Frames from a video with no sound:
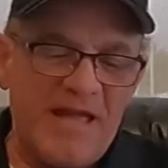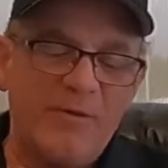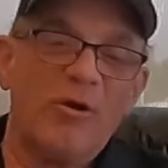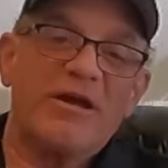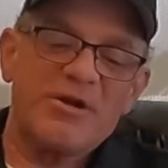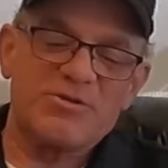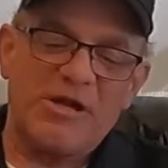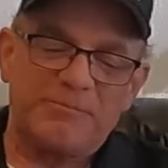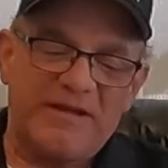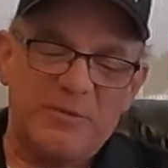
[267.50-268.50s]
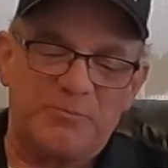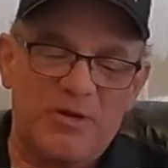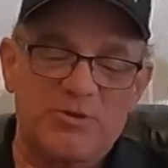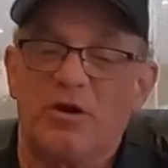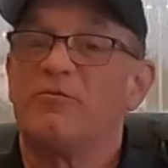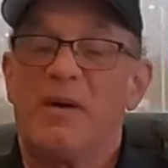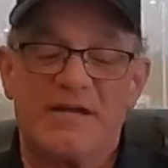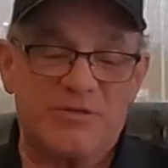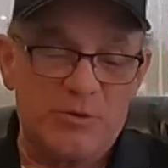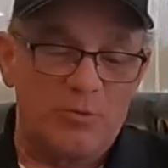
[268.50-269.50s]
Hey, Rick, here's an updated picture of
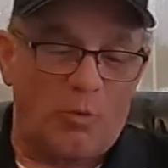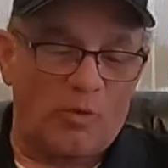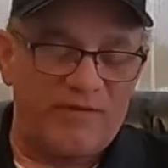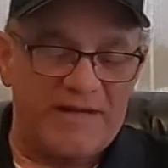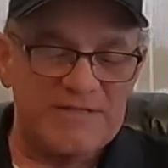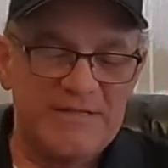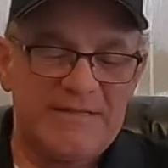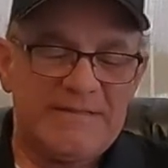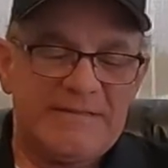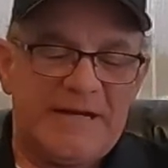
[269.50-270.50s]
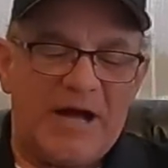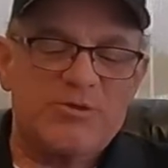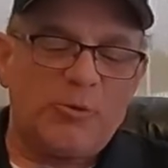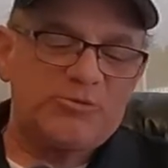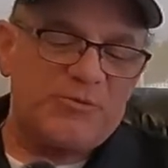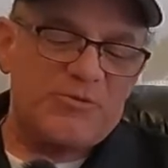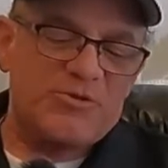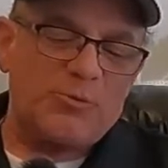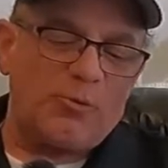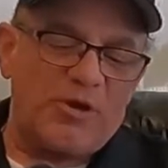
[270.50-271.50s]
my two Corvettes. I told you the
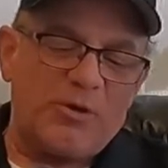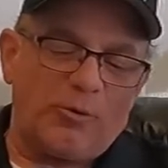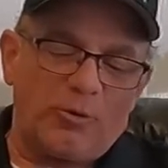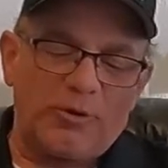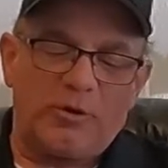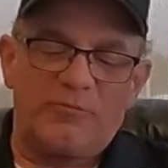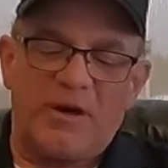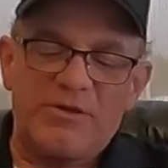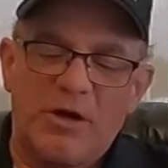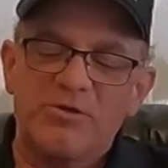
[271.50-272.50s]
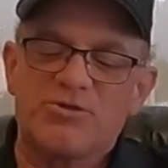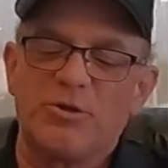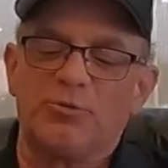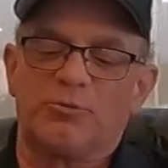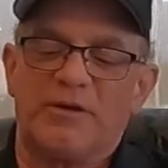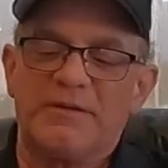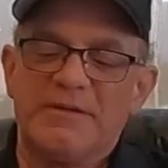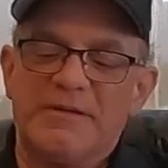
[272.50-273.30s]
story earlier of my young children,